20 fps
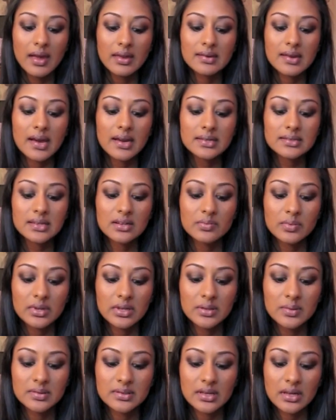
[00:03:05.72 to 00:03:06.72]
Next, I've
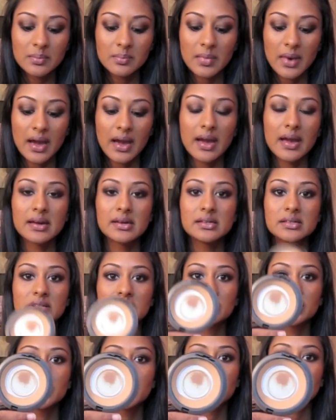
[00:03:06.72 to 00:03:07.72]
been using my
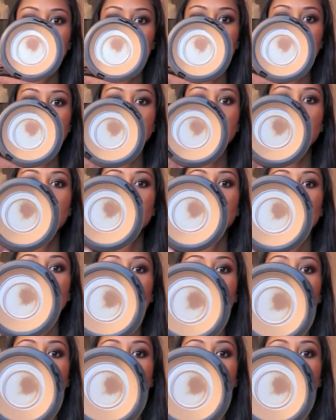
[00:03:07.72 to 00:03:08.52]
Studio Fix powder